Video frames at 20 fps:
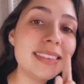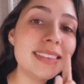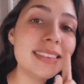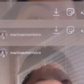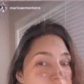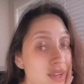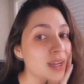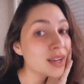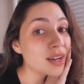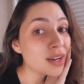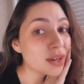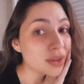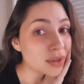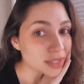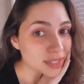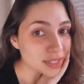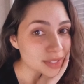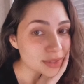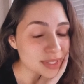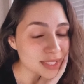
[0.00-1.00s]
posts,
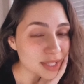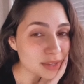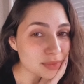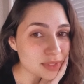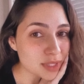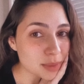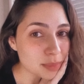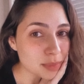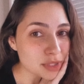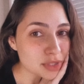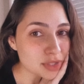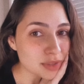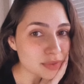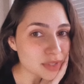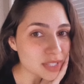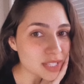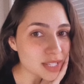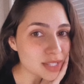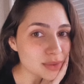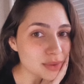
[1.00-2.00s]
and at the same
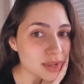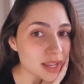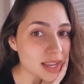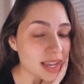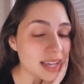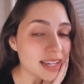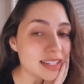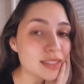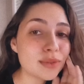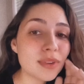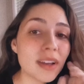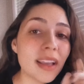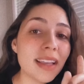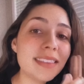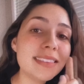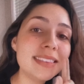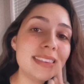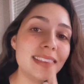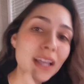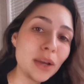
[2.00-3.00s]
time, you
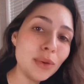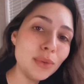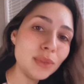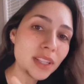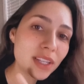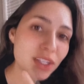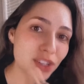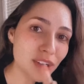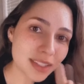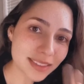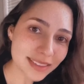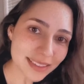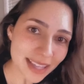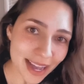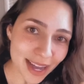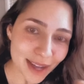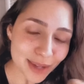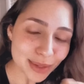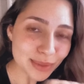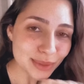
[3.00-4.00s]
increase your
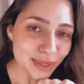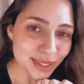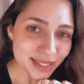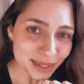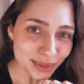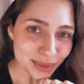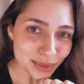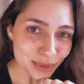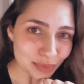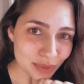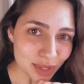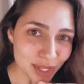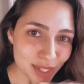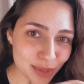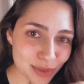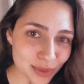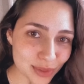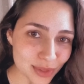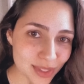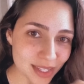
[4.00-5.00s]
chances of being
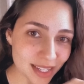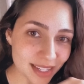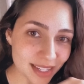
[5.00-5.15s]
reposted.